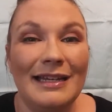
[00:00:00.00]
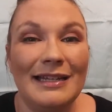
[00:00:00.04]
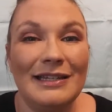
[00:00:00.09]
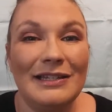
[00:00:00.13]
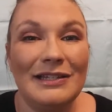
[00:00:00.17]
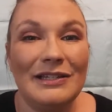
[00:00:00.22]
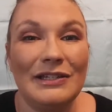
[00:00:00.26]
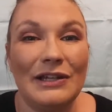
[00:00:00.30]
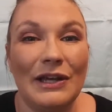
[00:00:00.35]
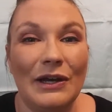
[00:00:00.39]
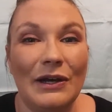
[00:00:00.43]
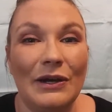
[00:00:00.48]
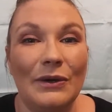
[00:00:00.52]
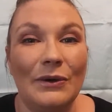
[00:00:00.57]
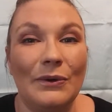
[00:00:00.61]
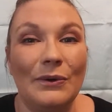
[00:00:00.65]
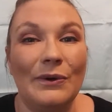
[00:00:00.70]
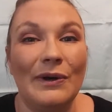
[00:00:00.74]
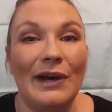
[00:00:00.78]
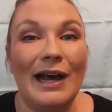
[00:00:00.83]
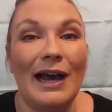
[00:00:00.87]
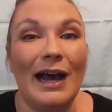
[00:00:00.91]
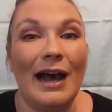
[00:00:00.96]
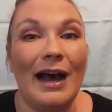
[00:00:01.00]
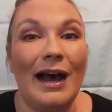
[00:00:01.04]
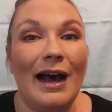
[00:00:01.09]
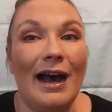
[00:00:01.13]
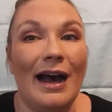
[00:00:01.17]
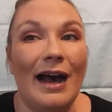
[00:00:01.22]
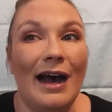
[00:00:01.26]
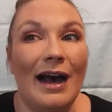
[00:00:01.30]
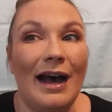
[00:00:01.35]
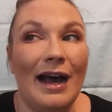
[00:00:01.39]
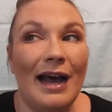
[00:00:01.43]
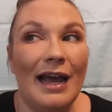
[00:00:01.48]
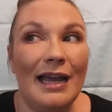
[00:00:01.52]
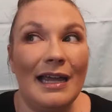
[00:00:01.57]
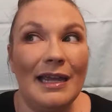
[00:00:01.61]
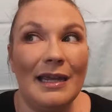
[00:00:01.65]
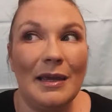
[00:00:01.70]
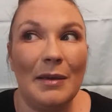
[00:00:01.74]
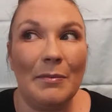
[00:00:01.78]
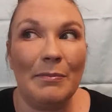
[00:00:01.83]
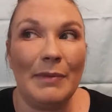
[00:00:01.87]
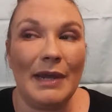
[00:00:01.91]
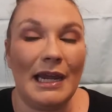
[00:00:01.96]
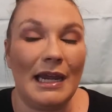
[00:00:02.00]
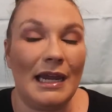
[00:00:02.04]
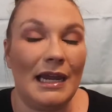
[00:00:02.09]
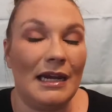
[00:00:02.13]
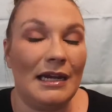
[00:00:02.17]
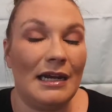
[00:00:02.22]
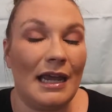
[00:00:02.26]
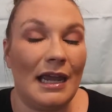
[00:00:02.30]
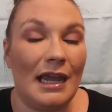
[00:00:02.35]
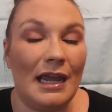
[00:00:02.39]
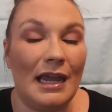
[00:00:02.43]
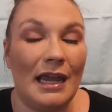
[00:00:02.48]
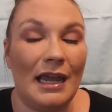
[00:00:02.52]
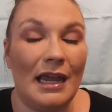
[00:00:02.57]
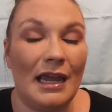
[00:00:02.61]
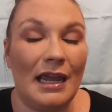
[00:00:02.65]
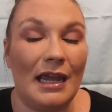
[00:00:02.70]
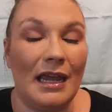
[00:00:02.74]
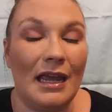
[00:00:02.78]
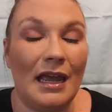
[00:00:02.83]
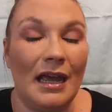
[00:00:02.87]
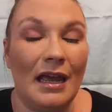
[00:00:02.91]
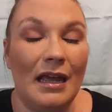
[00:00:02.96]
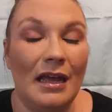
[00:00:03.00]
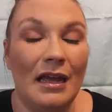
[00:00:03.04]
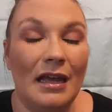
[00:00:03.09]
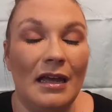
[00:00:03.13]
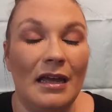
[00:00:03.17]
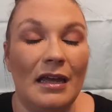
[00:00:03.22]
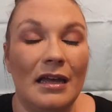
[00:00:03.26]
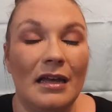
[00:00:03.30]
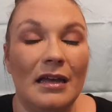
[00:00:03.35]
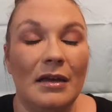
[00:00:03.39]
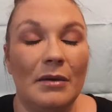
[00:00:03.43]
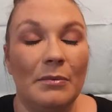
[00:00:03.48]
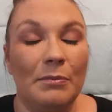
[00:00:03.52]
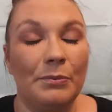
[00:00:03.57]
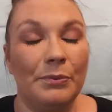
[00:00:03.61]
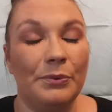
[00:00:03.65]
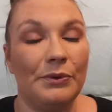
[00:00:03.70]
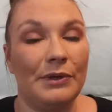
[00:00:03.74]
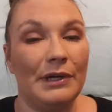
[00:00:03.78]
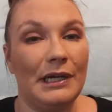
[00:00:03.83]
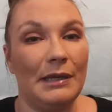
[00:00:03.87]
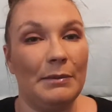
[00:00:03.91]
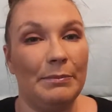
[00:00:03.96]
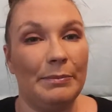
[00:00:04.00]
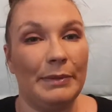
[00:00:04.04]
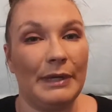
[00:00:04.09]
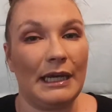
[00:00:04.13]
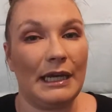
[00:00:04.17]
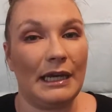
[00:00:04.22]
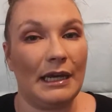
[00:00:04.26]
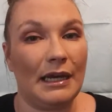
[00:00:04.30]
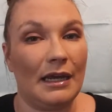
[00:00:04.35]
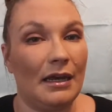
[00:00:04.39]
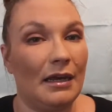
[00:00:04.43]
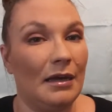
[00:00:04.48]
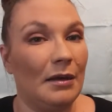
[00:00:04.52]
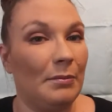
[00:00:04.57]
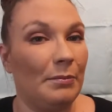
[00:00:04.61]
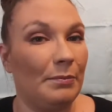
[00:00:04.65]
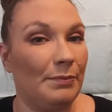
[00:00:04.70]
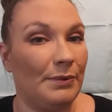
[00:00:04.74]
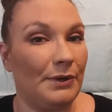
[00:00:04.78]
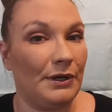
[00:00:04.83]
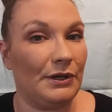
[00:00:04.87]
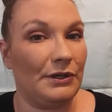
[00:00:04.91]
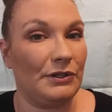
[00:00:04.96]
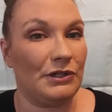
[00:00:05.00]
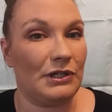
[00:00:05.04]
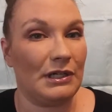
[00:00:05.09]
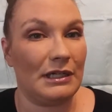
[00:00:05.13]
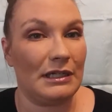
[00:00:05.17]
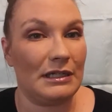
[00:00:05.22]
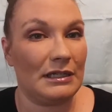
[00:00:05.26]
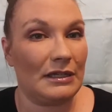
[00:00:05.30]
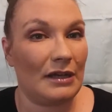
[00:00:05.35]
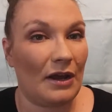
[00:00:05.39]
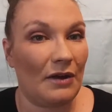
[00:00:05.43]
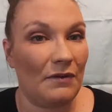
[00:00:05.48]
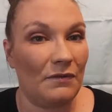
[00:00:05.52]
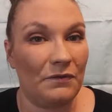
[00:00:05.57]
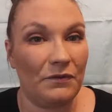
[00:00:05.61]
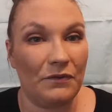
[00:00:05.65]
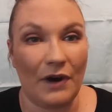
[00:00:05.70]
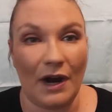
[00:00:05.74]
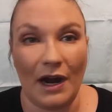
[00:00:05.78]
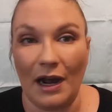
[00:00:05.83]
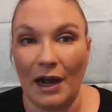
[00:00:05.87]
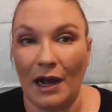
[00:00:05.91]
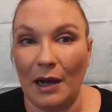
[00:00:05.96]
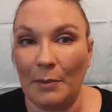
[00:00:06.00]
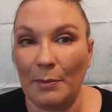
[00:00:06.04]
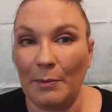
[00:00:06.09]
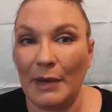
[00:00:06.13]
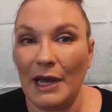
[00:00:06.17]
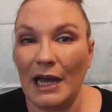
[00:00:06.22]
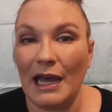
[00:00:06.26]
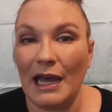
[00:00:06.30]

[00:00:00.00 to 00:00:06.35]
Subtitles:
So I made a pretty big purchase from